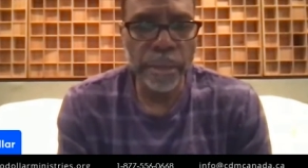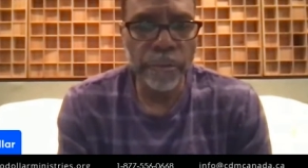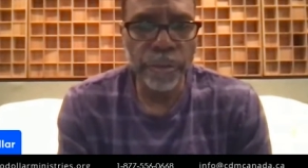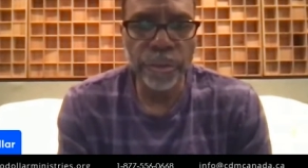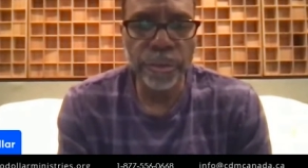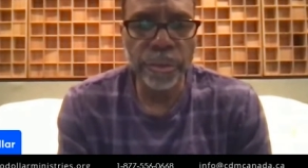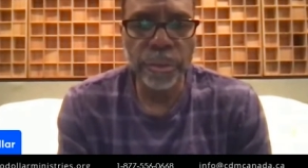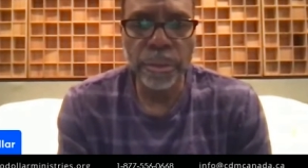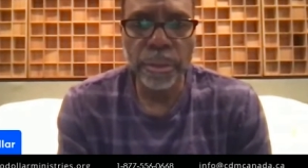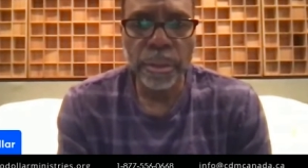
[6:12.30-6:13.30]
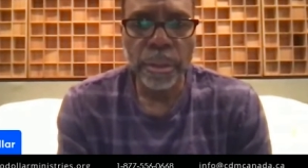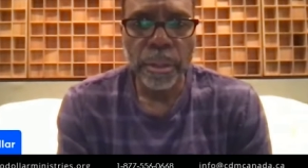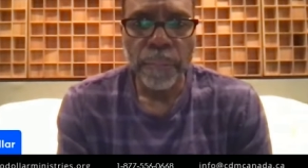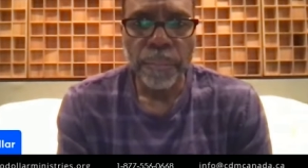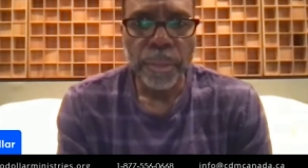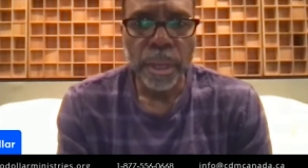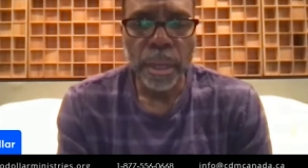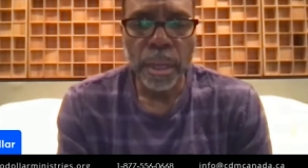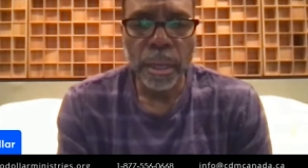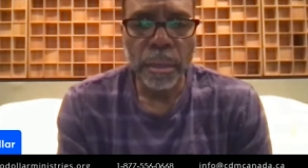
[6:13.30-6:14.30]
effort,
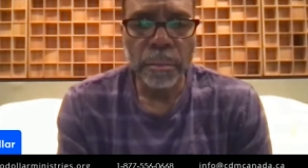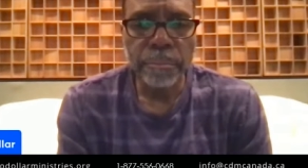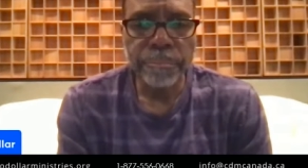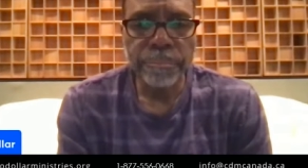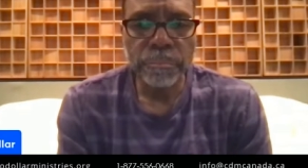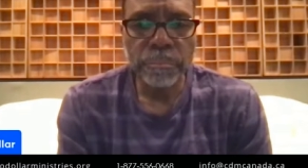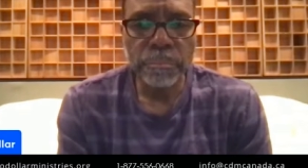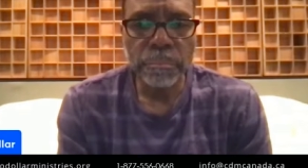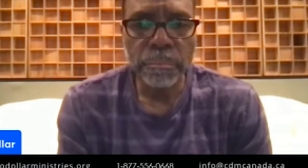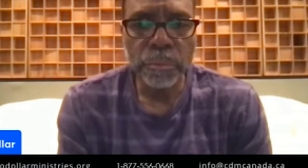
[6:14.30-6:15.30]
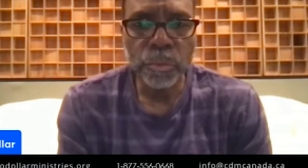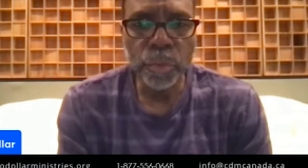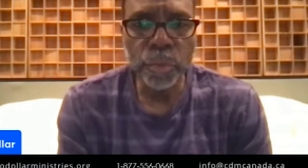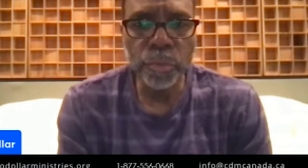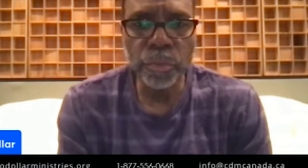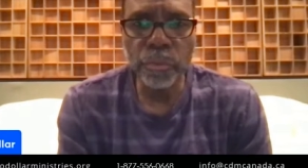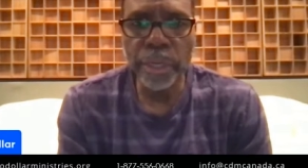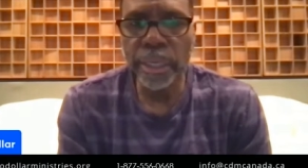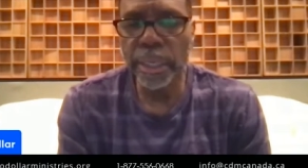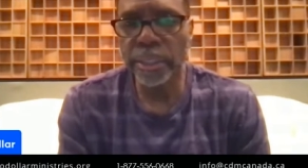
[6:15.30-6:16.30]
um, rules and
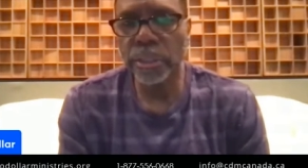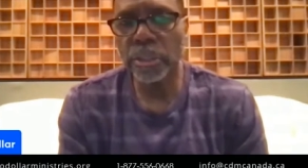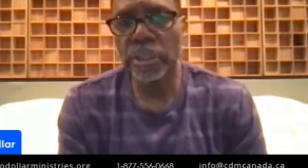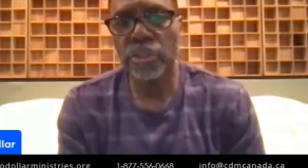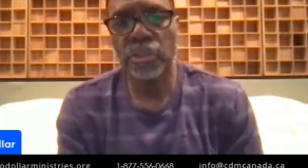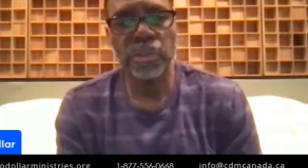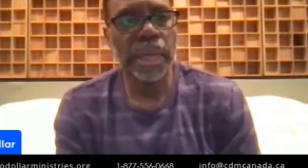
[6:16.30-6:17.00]
regulations that you